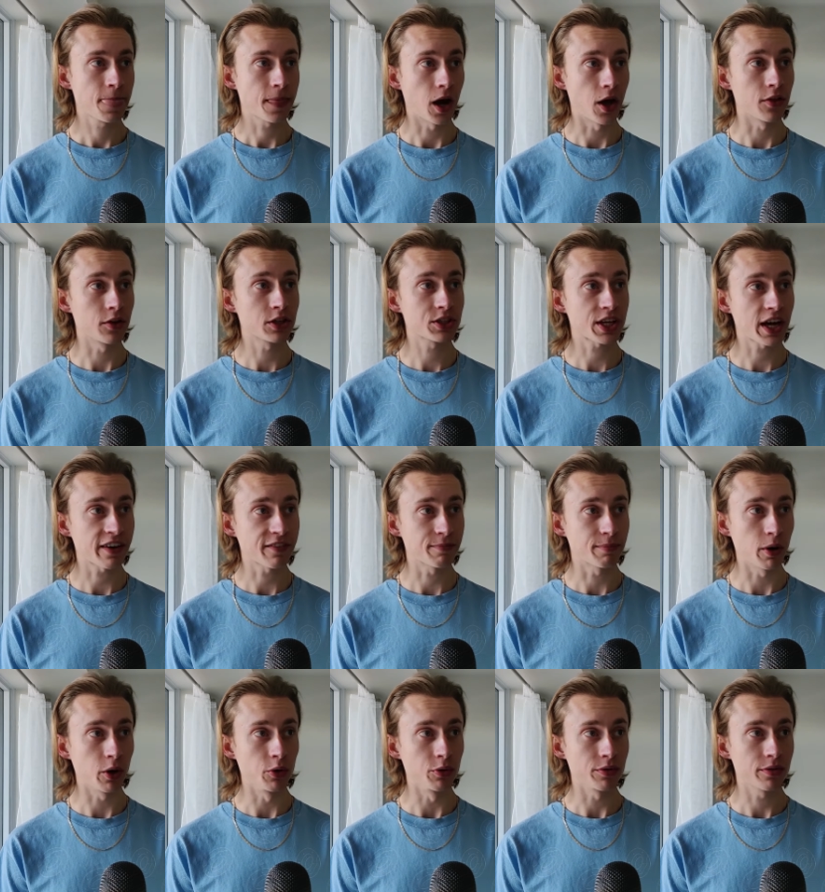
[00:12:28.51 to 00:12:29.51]
Others have
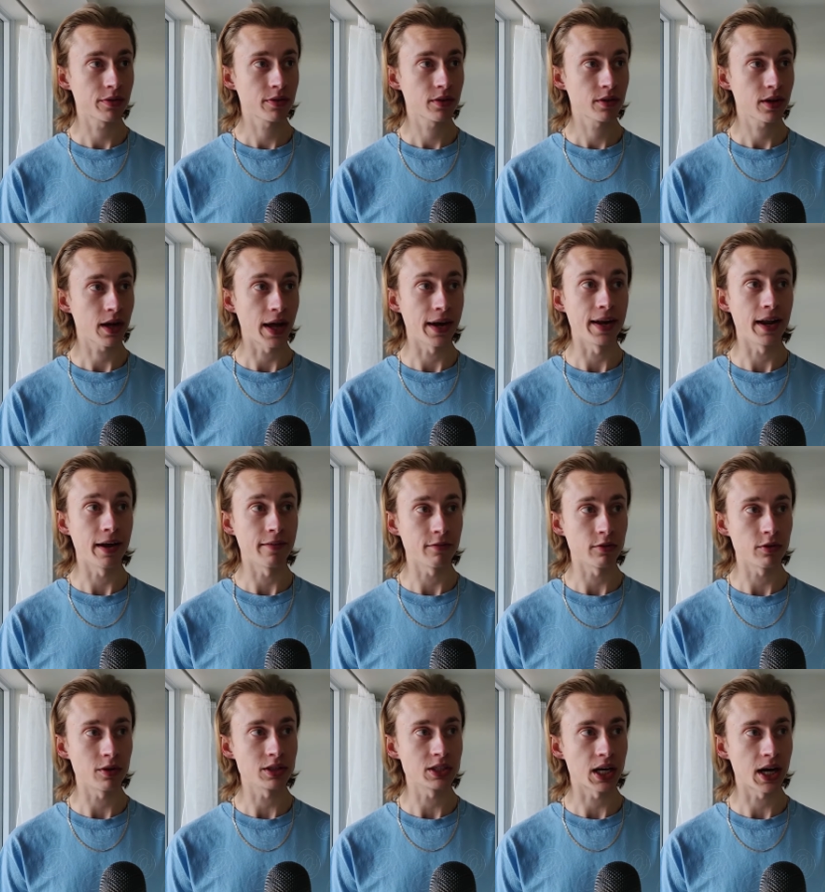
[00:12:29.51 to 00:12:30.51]
both and never
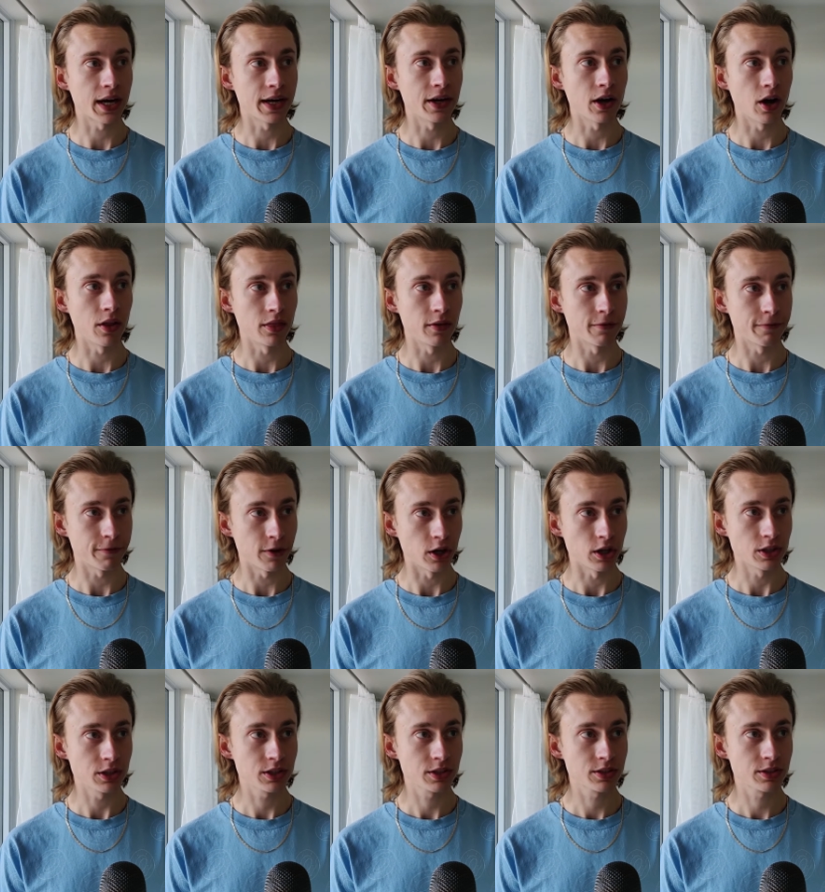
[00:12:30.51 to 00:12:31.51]
rely on the
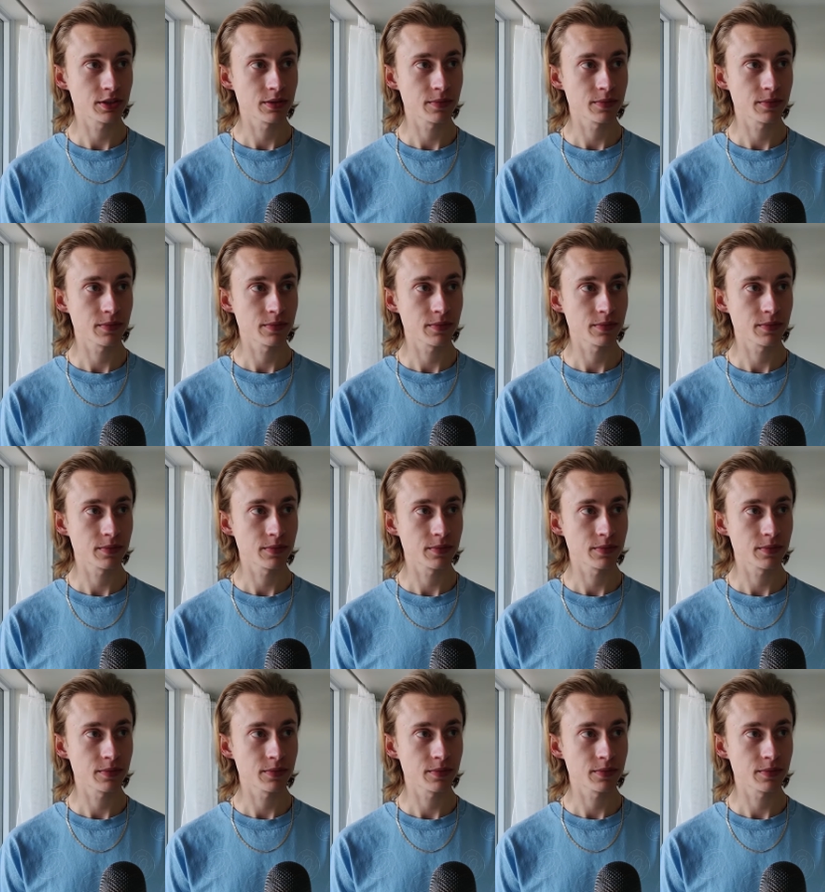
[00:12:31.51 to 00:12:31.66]
first.